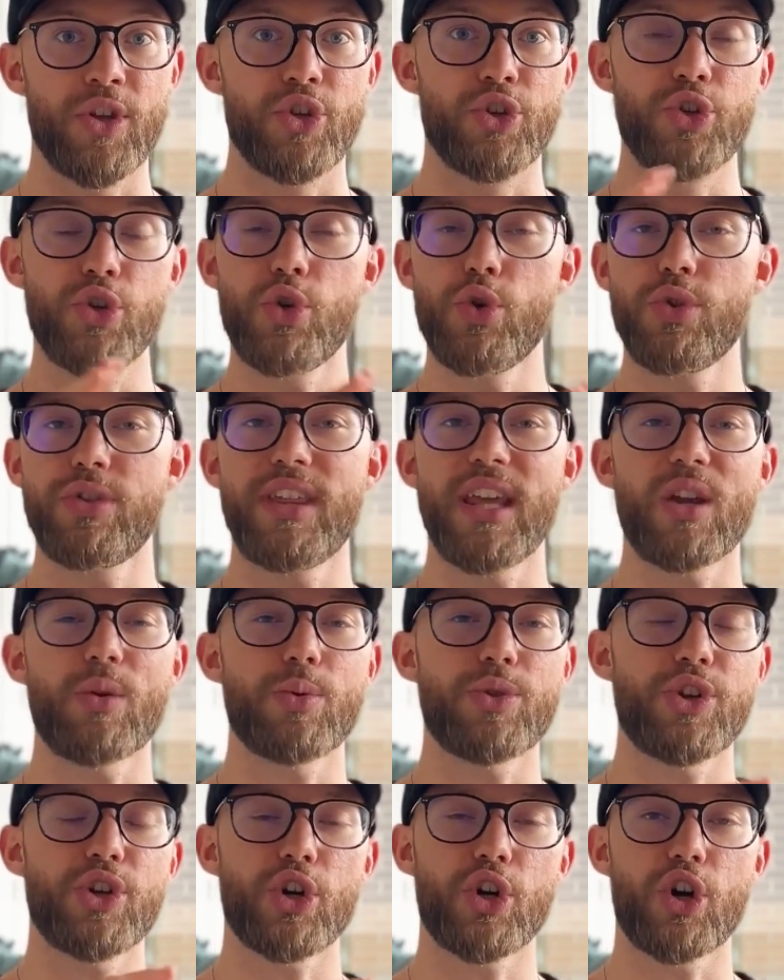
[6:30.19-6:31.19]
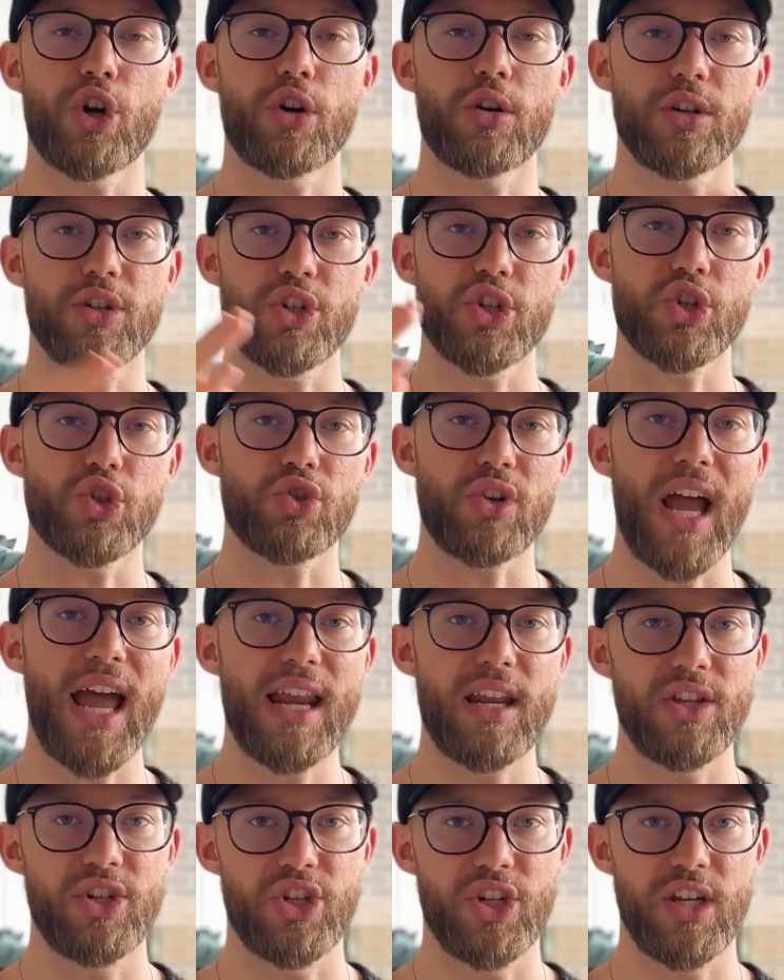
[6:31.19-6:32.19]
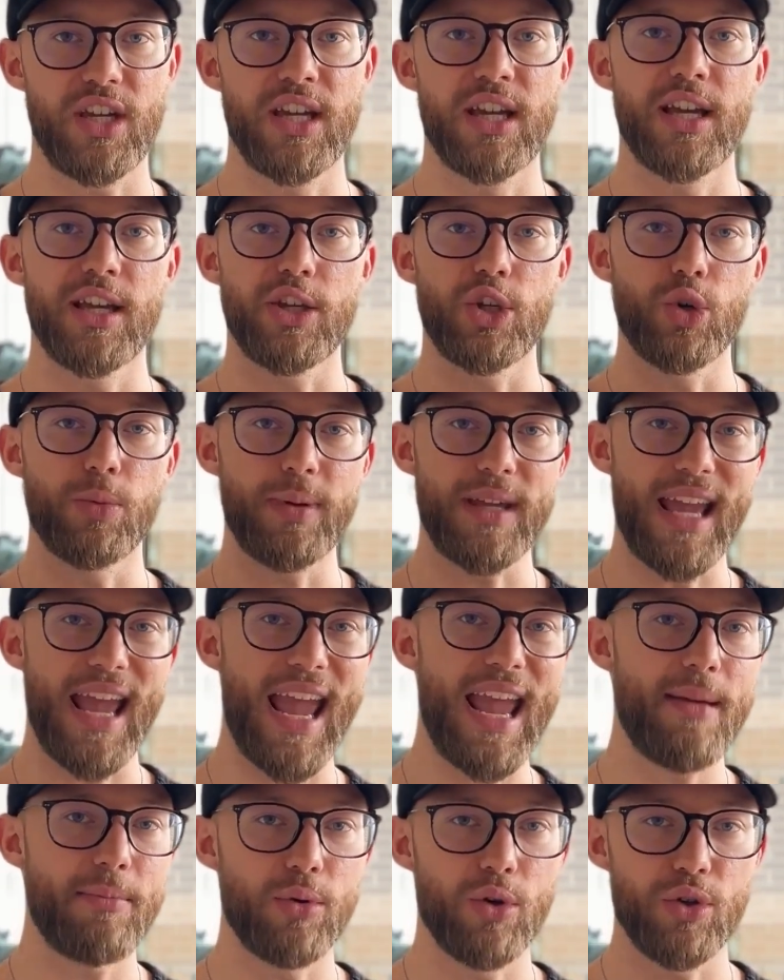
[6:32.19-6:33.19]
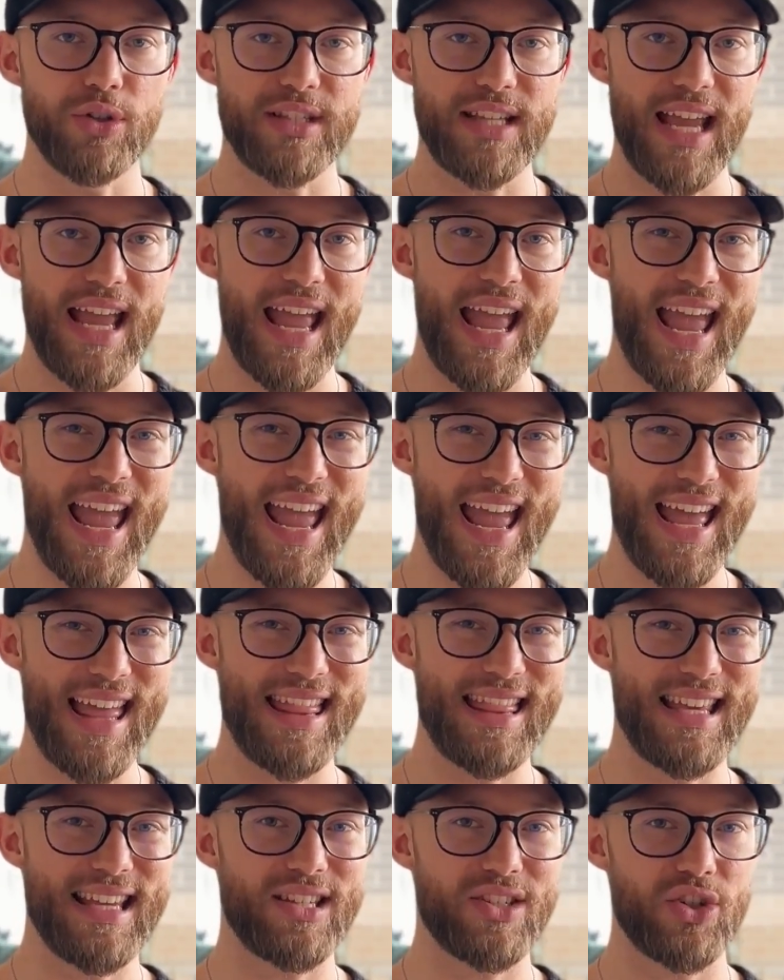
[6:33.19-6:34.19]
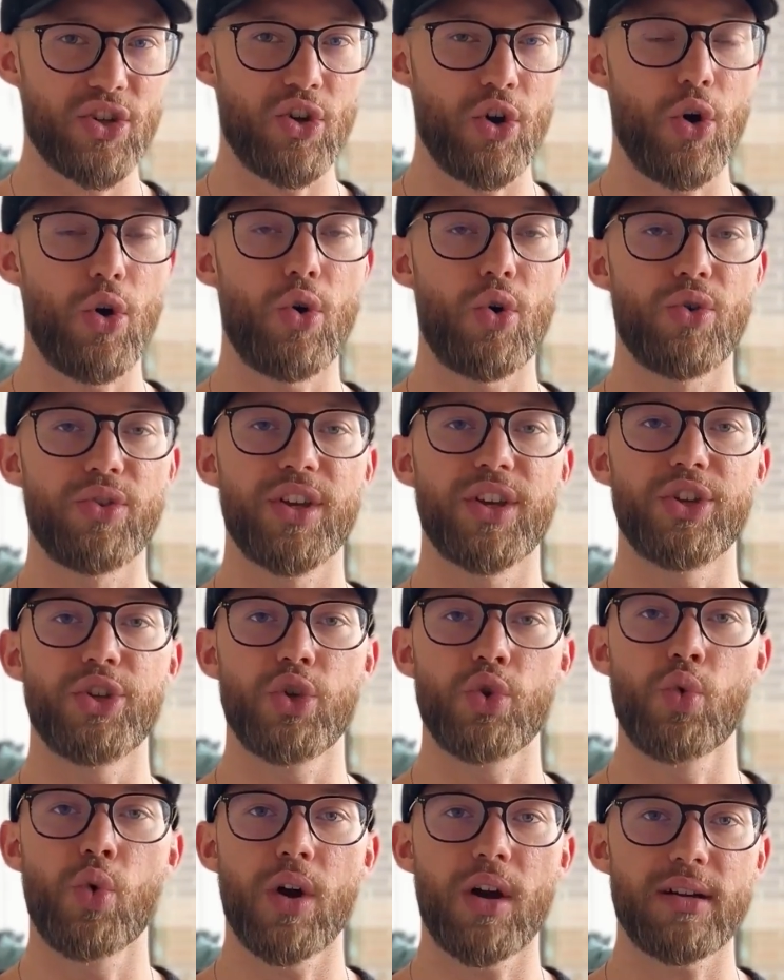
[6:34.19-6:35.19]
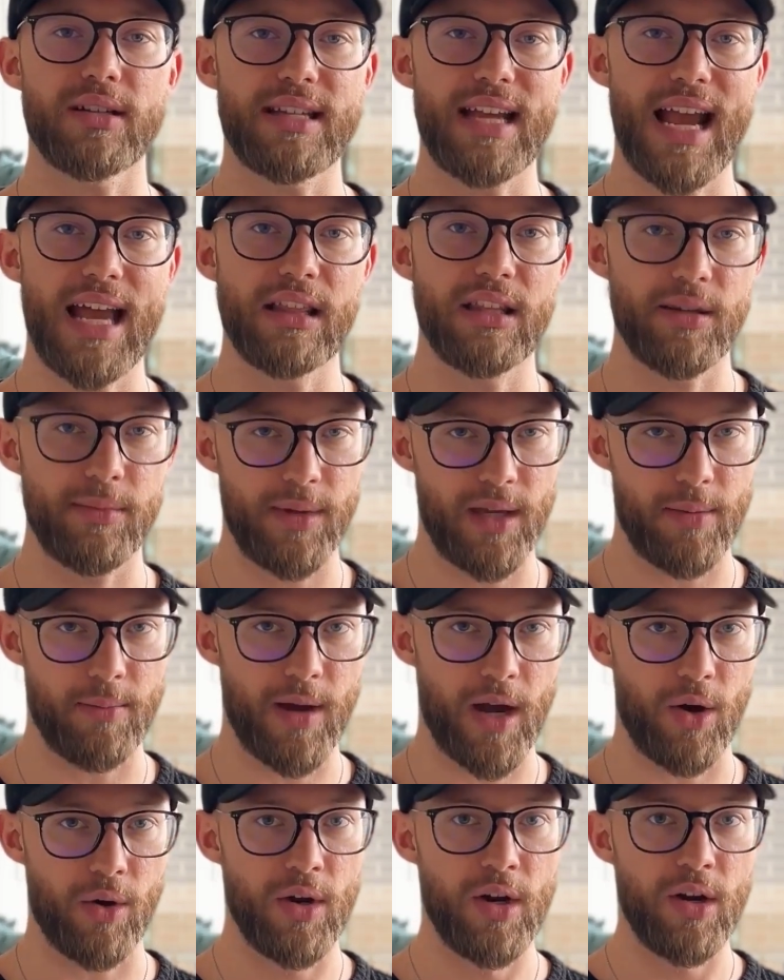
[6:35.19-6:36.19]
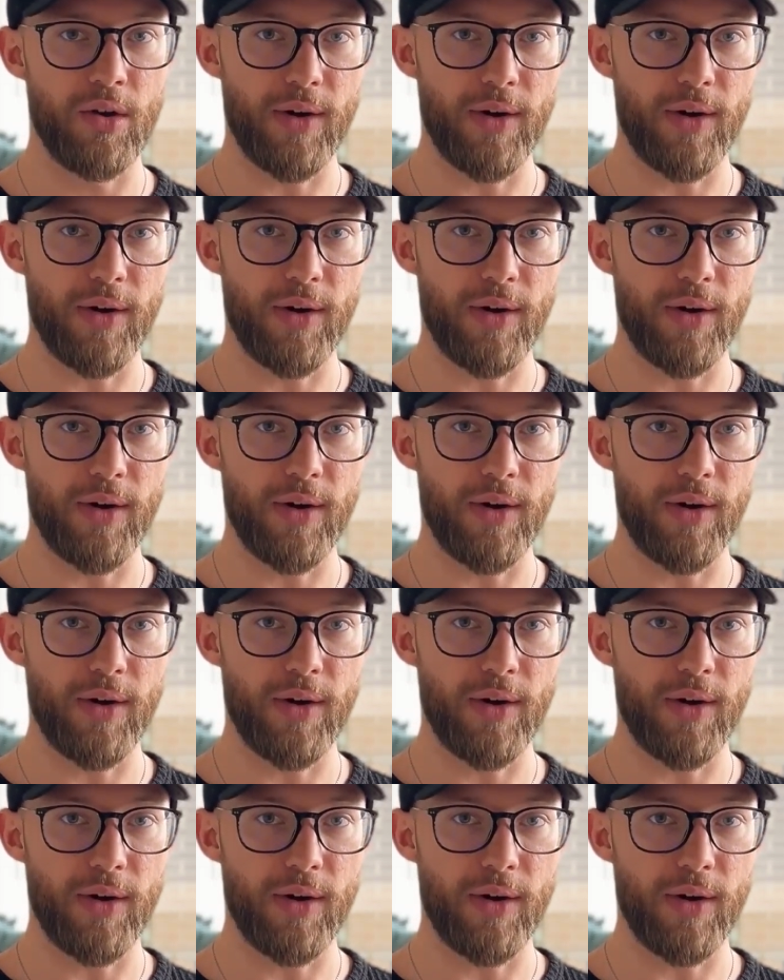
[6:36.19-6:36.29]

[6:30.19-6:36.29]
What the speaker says: Do you think with your current strategy, you'll be able to hit this goal that you are telling me about?